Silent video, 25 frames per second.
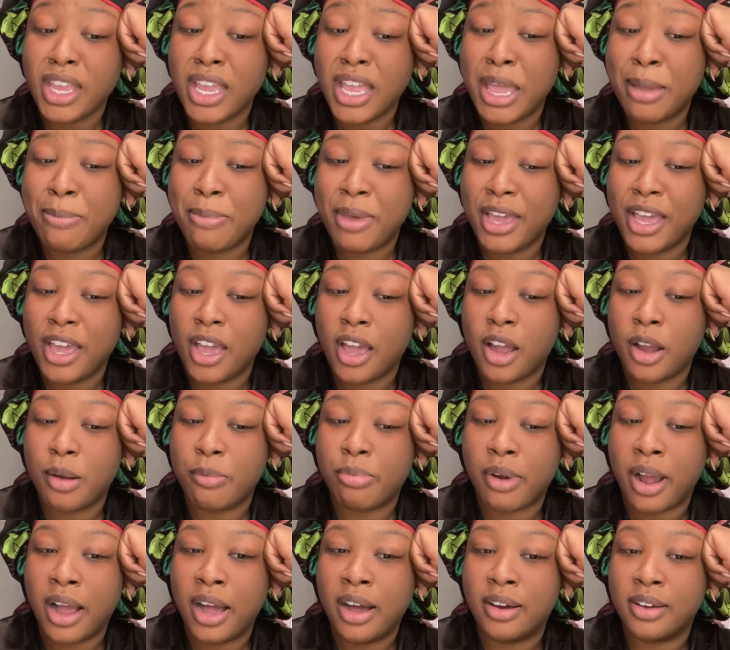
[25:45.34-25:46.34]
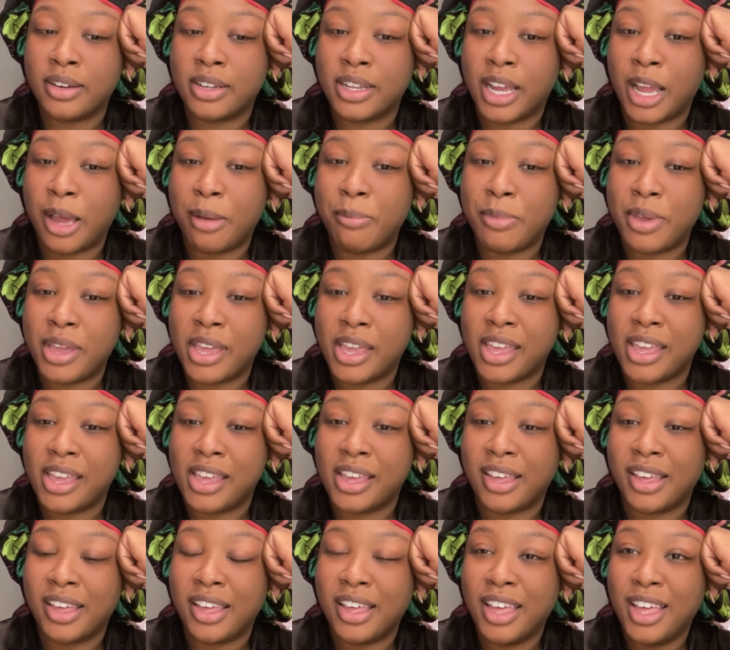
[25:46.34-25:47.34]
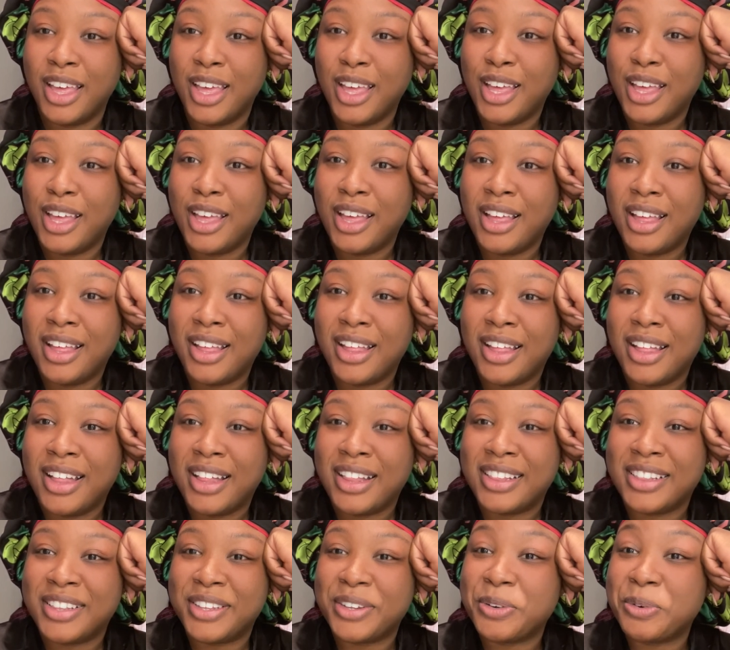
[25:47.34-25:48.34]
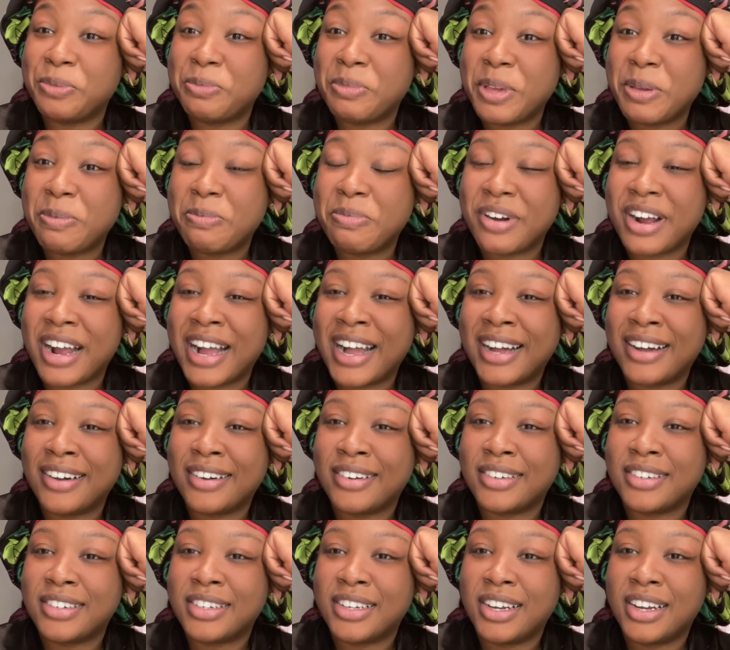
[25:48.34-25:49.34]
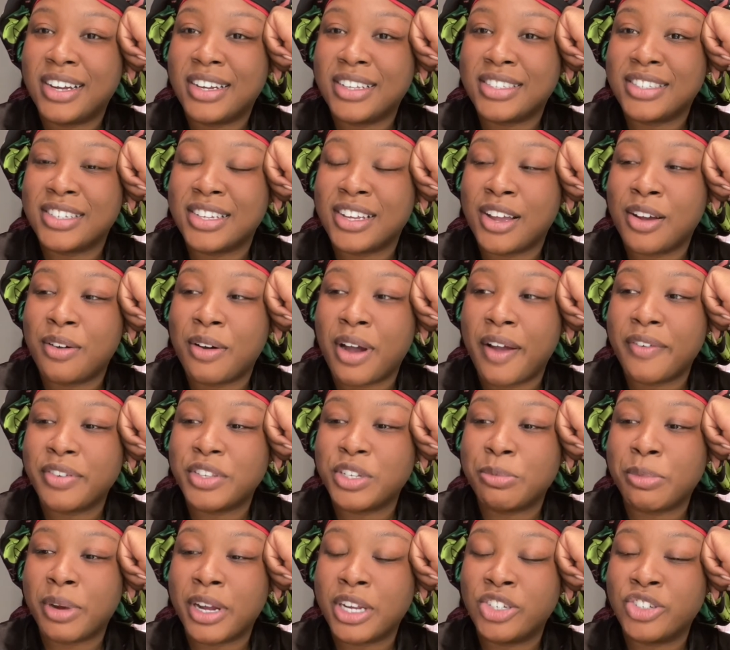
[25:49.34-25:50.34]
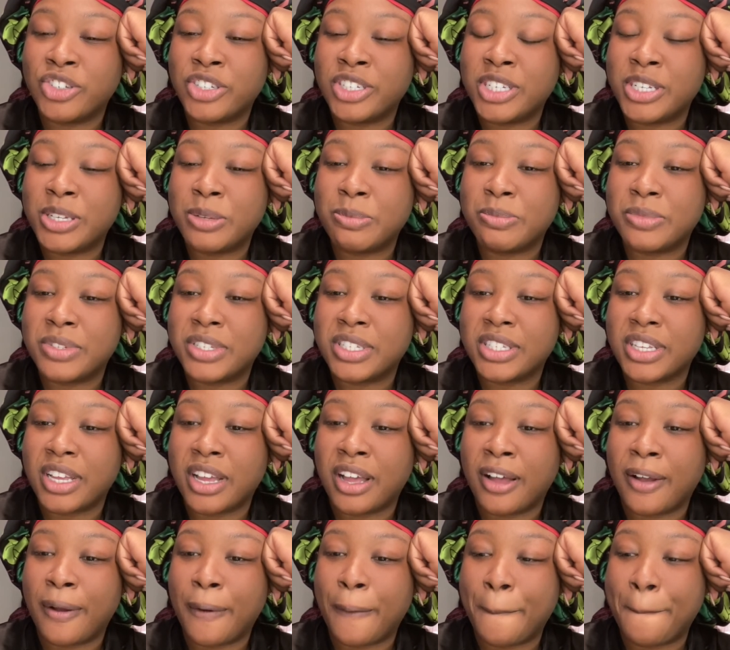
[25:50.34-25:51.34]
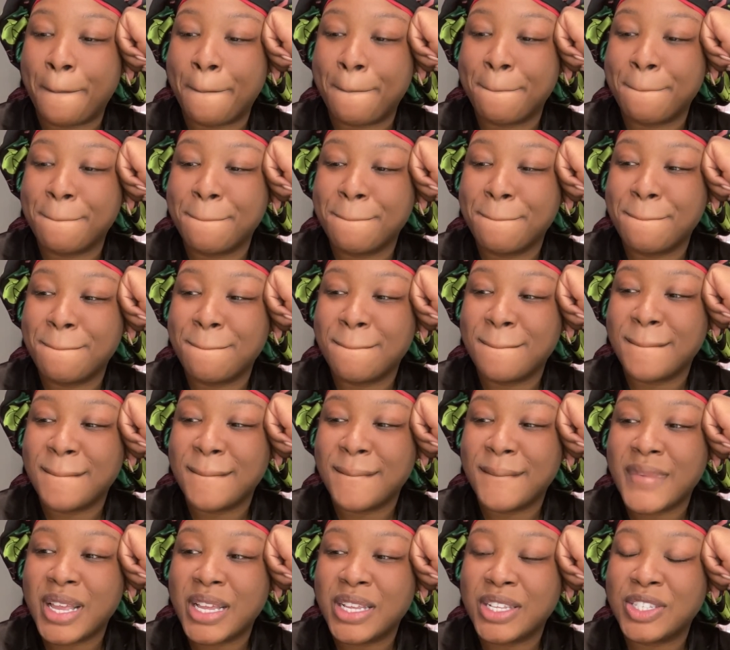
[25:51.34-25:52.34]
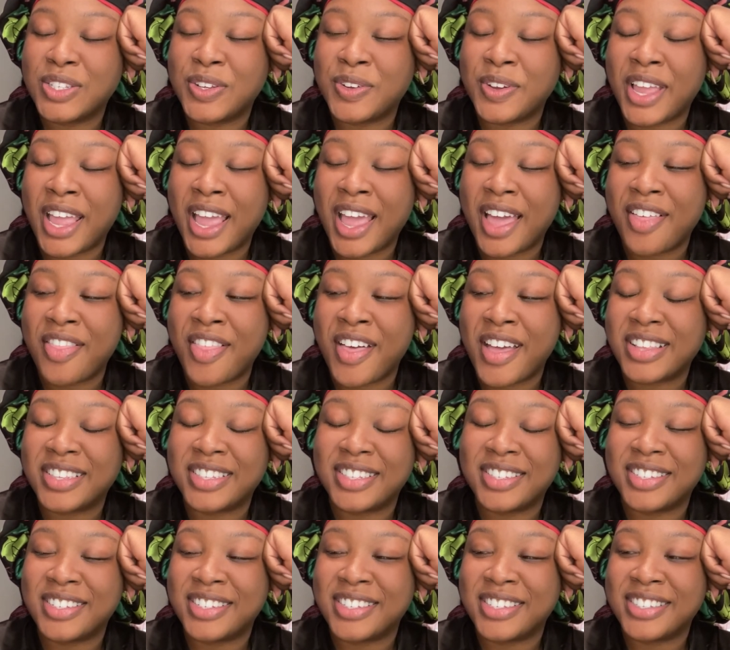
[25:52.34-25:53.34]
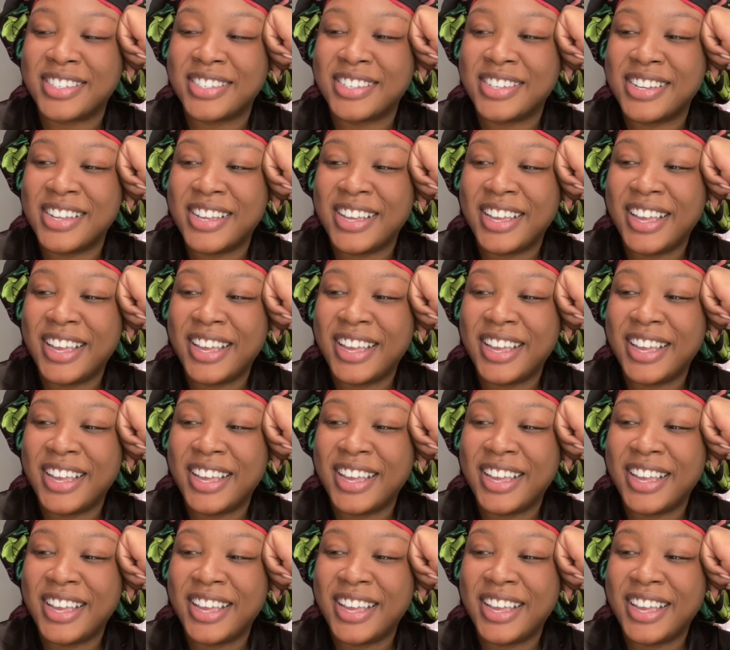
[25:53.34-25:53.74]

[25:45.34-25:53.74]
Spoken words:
making her proud. Like, I'm making little me proud to go after my dreams. So yeah, that's just